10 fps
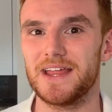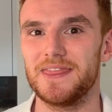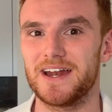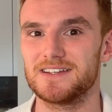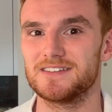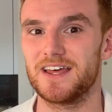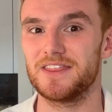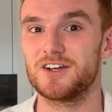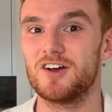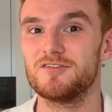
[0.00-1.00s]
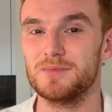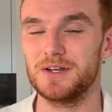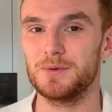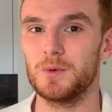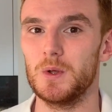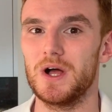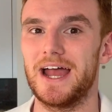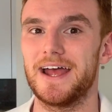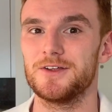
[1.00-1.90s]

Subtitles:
and that is that the government will add